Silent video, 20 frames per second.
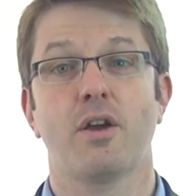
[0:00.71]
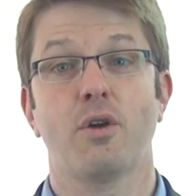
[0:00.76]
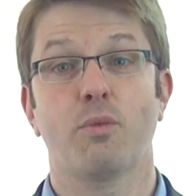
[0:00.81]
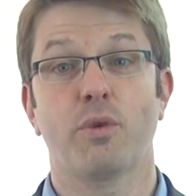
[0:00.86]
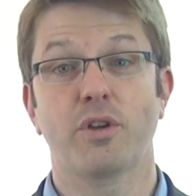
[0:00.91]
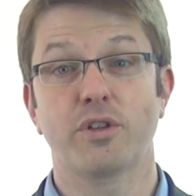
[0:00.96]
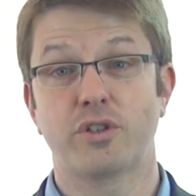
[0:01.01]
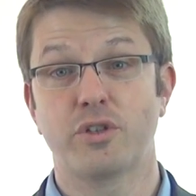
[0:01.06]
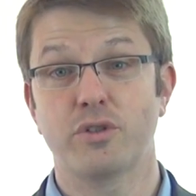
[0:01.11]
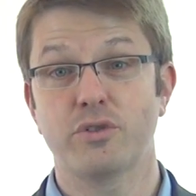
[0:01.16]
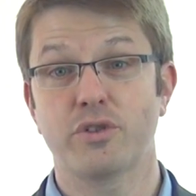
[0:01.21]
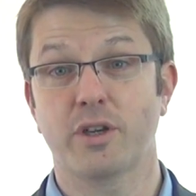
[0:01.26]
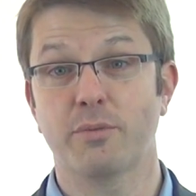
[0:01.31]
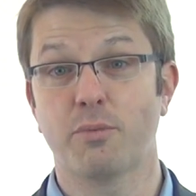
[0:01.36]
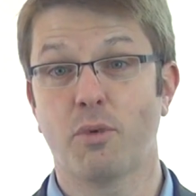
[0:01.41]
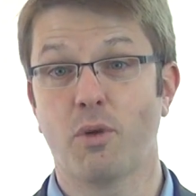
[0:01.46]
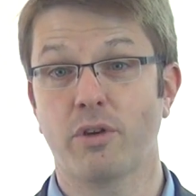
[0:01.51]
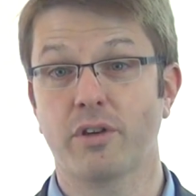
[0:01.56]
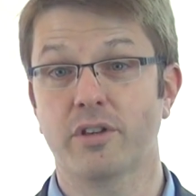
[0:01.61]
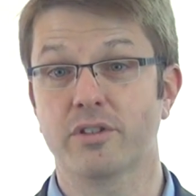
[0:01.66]
When choosing a
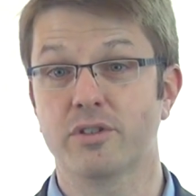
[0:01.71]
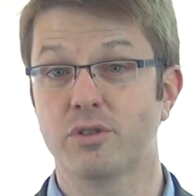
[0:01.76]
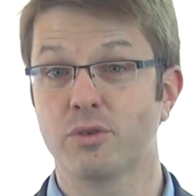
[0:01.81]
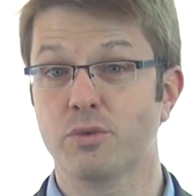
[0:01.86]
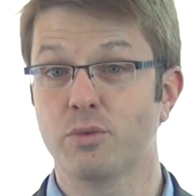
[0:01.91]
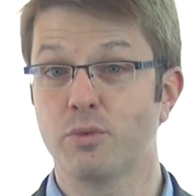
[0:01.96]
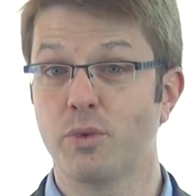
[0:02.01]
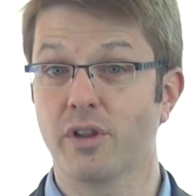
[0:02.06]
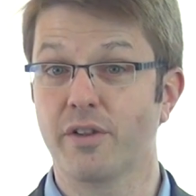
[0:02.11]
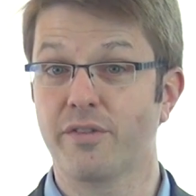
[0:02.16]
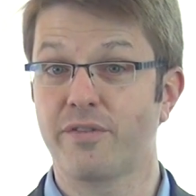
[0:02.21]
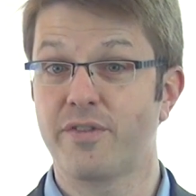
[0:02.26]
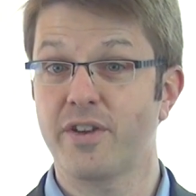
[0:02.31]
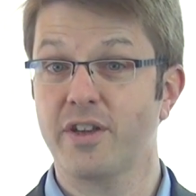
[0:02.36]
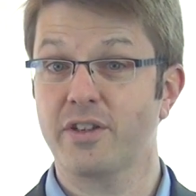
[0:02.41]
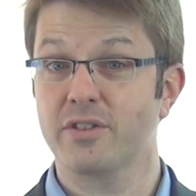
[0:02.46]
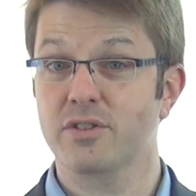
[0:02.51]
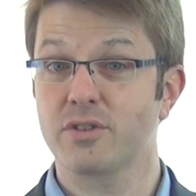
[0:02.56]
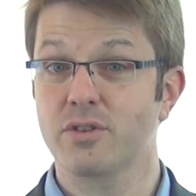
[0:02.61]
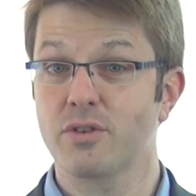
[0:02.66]
mortgage, will a
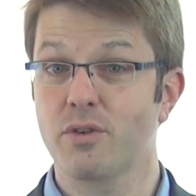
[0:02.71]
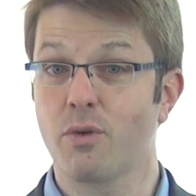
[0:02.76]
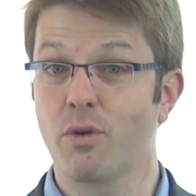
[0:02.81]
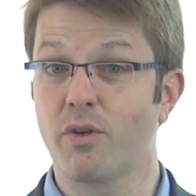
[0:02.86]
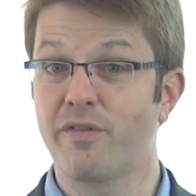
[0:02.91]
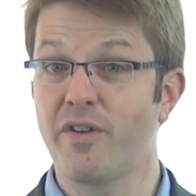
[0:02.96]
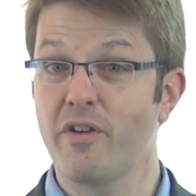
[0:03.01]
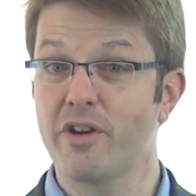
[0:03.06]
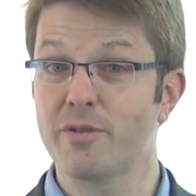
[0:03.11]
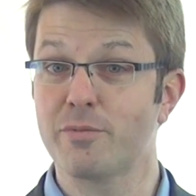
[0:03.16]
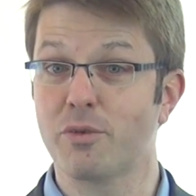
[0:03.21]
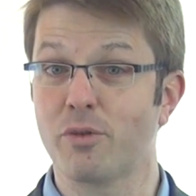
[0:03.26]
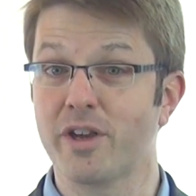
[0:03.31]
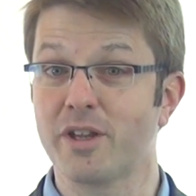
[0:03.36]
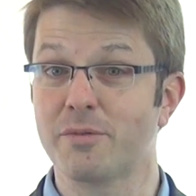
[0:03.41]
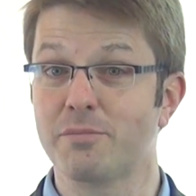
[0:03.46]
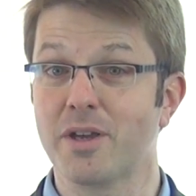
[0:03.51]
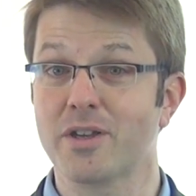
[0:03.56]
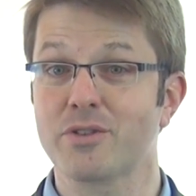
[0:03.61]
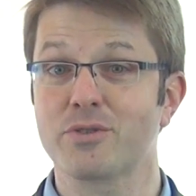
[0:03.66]
fixed or variable
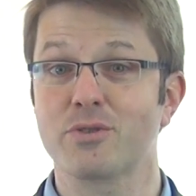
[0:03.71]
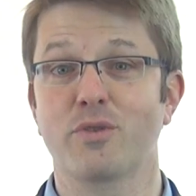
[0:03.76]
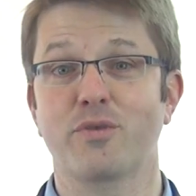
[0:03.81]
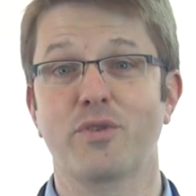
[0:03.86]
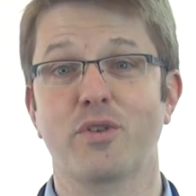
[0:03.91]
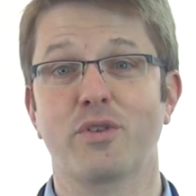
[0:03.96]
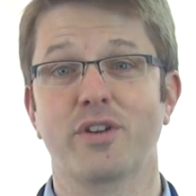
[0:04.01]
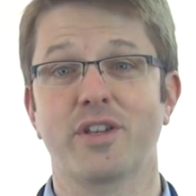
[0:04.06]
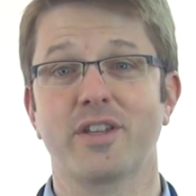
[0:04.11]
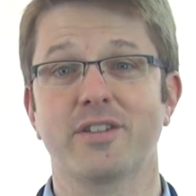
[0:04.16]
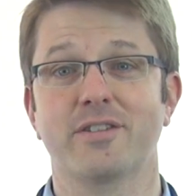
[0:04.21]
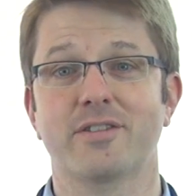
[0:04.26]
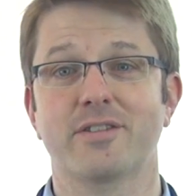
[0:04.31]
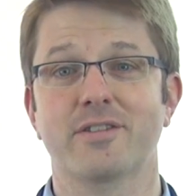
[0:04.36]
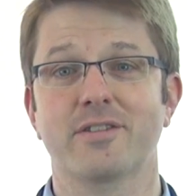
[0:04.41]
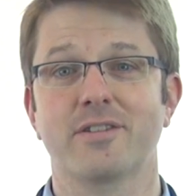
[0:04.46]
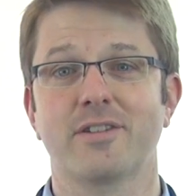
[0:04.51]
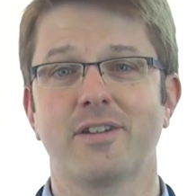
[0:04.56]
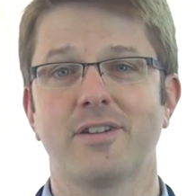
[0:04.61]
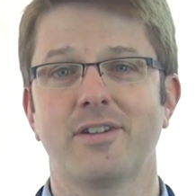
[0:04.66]
rate best serve your
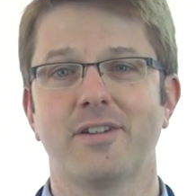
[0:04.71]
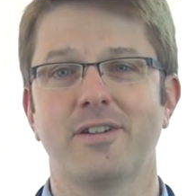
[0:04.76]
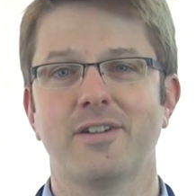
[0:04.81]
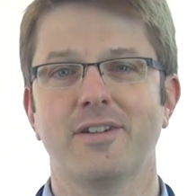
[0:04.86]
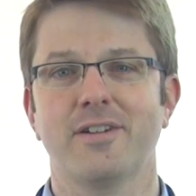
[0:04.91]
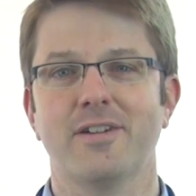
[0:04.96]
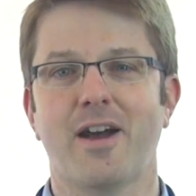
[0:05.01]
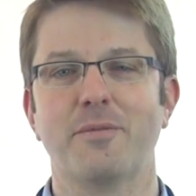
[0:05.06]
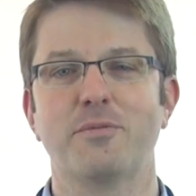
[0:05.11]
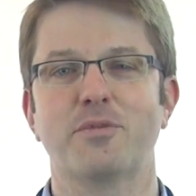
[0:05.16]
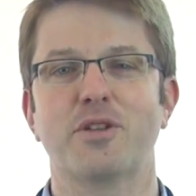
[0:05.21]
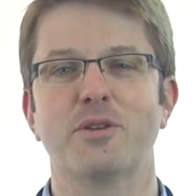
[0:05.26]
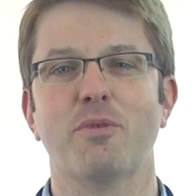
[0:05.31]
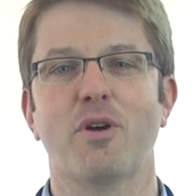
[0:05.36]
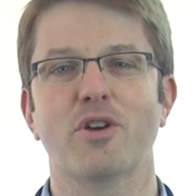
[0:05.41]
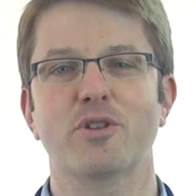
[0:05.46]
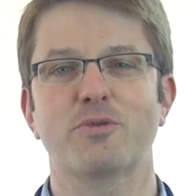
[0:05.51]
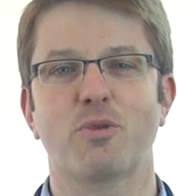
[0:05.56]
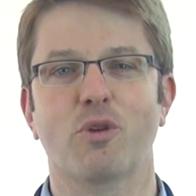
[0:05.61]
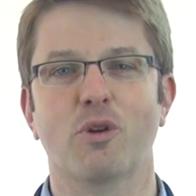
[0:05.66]
needs? I'm Tim
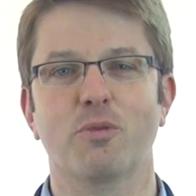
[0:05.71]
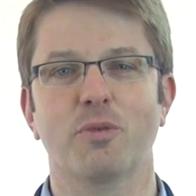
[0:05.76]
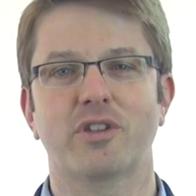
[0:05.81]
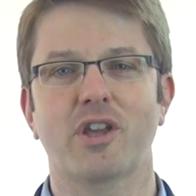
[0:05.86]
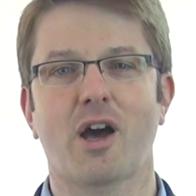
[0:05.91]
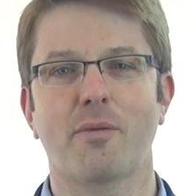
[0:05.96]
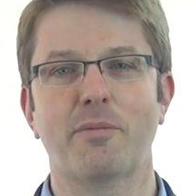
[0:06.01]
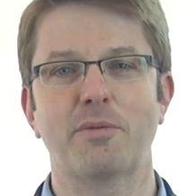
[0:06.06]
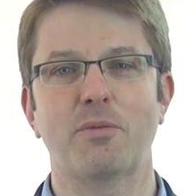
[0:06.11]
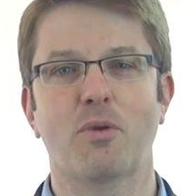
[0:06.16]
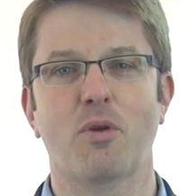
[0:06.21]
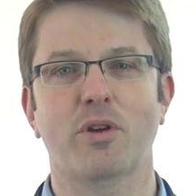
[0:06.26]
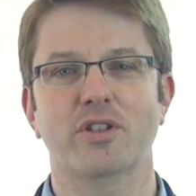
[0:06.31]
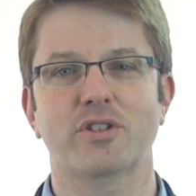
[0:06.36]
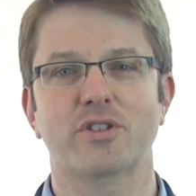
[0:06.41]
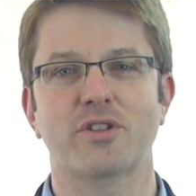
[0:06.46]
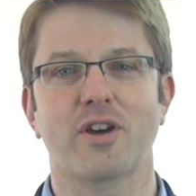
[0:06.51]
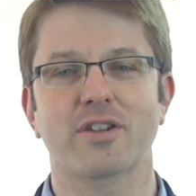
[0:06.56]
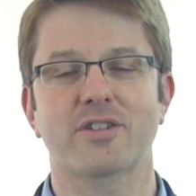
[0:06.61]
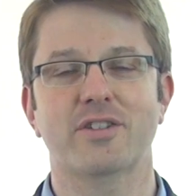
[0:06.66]
Osborne with
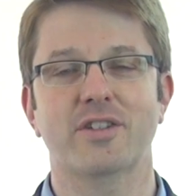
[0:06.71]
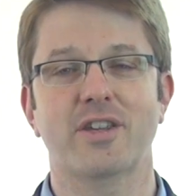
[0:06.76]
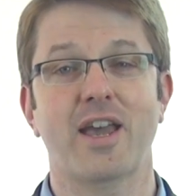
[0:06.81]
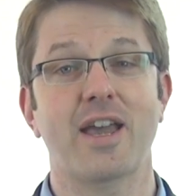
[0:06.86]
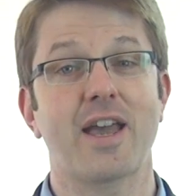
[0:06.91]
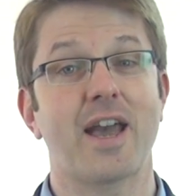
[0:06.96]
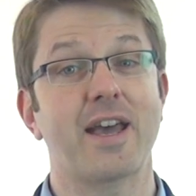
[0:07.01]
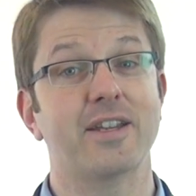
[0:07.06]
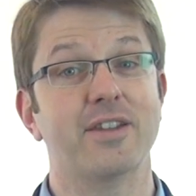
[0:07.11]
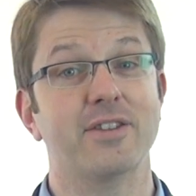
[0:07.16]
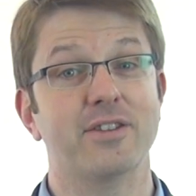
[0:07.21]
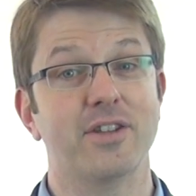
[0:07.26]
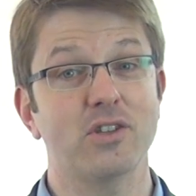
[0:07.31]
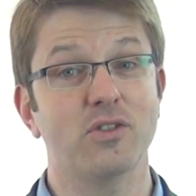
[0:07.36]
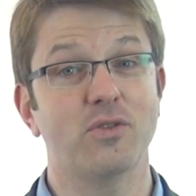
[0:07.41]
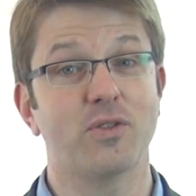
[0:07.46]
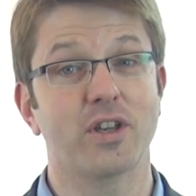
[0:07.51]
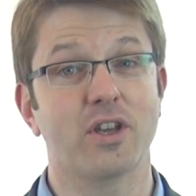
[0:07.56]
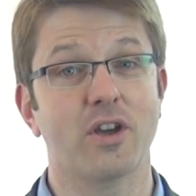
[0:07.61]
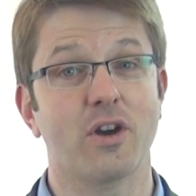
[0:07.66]
tellmemortgage.ca, and in
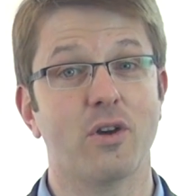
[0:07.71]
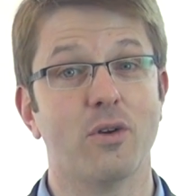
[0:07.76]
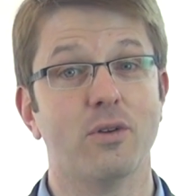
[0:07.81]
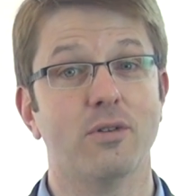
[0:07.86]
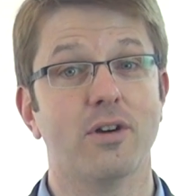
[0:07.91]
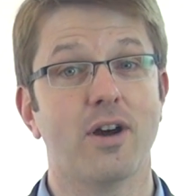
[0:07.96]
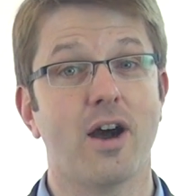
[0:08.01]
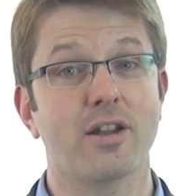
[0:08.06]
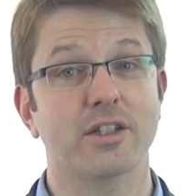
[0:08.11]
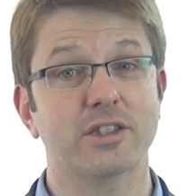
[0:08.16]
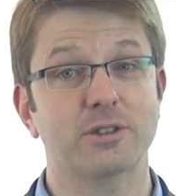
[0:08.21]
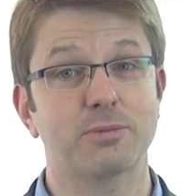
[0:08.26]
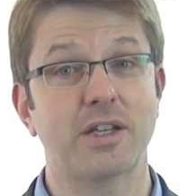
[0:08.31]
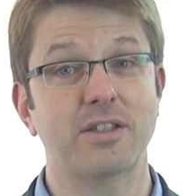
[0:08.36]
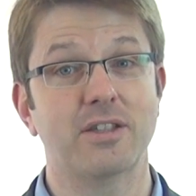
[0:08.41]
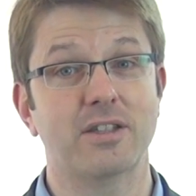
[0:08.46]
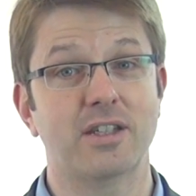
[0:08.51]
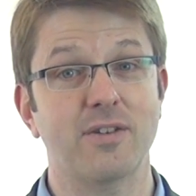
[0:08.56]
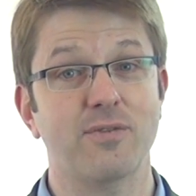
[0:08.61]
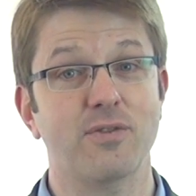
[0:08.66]
this video, I'll
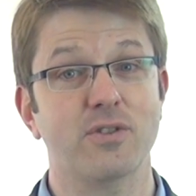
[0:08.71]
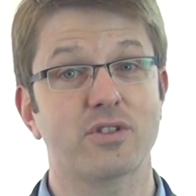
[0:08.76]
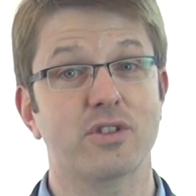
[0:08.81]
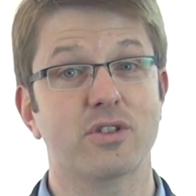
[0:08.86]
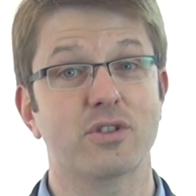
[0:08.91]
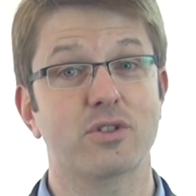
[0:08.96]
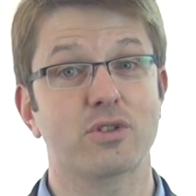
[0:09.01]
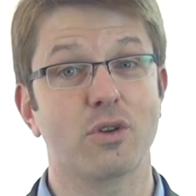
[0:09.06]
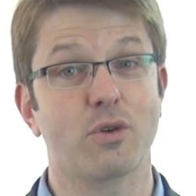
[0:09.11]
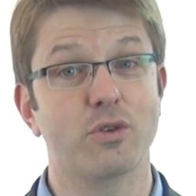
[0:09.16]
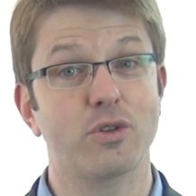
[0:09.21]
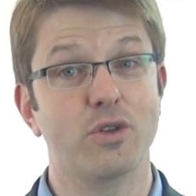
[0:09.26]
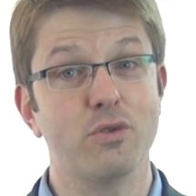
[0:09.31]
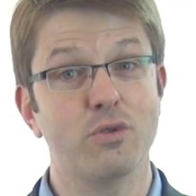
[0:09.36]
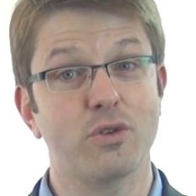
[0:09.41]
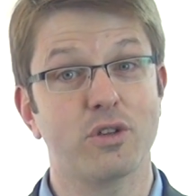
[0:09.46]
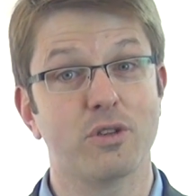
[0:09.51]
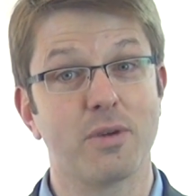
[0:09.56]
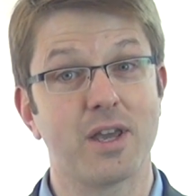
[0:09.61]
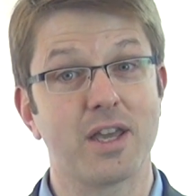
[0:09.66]
explain the differences so
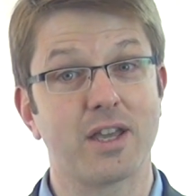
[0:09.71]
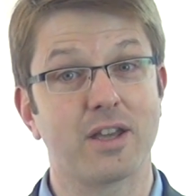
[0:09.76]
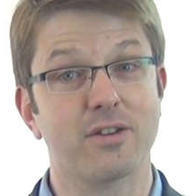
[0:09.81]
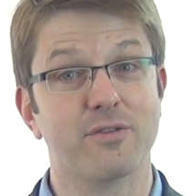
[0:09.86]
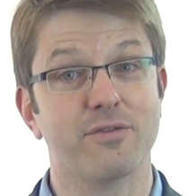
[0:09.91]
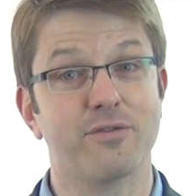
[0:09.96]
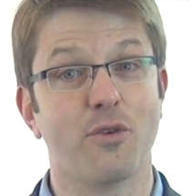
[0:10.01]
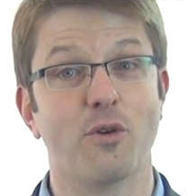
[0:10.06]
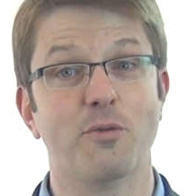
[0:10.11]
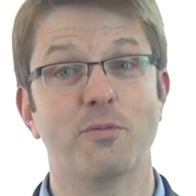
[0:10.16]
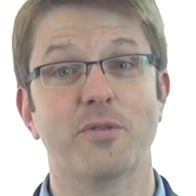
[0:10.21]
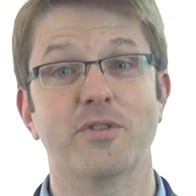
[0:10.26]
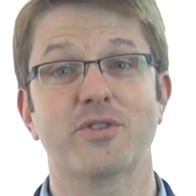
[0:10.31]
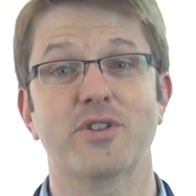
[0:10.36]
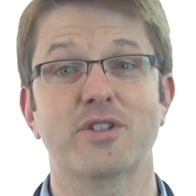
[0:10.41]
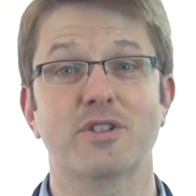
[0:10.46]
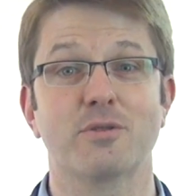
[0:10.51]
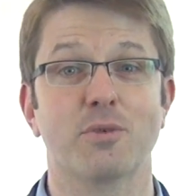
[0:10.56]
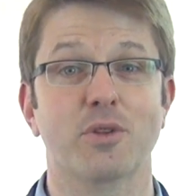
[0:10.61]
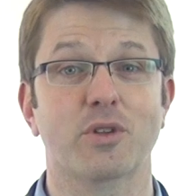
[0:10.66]
you can make an informed
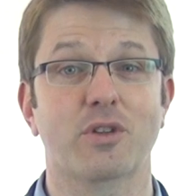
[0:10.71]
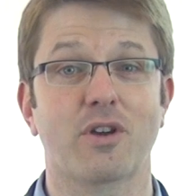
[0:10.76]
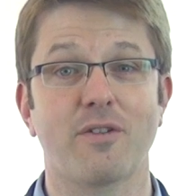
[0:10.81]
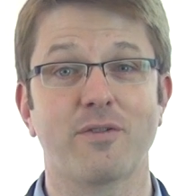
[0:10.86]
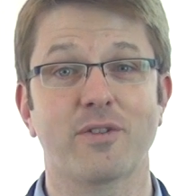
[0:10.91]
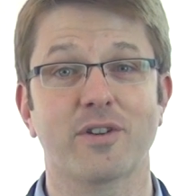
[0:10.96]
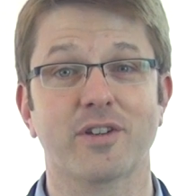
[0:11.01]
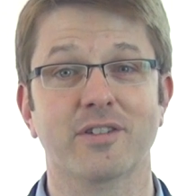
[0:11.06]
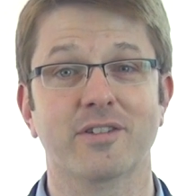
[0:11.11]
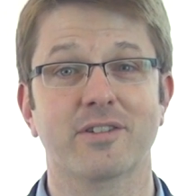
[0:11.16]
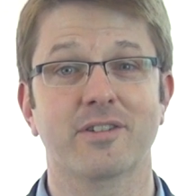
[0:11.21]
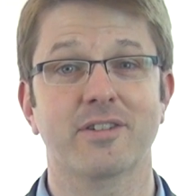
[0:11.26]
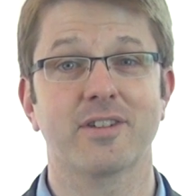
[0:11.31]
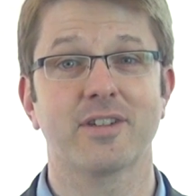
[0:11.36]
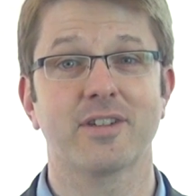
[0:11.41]
decision with confidence.